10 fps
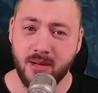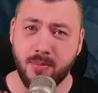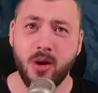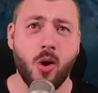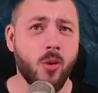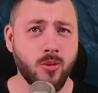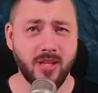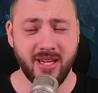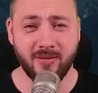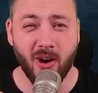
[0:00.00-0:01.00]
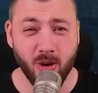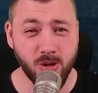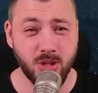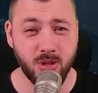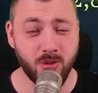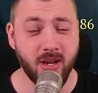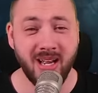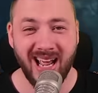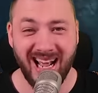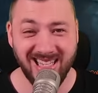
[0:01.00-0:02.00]
But only if Hearthstone
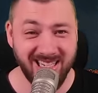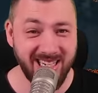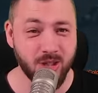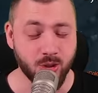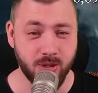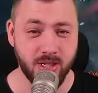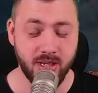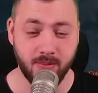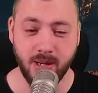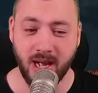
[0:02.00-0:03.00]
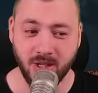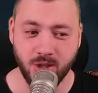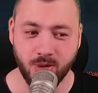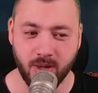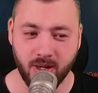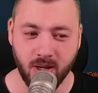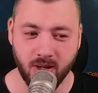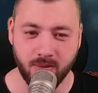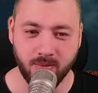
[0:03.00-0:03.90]
has an interesting patch going on.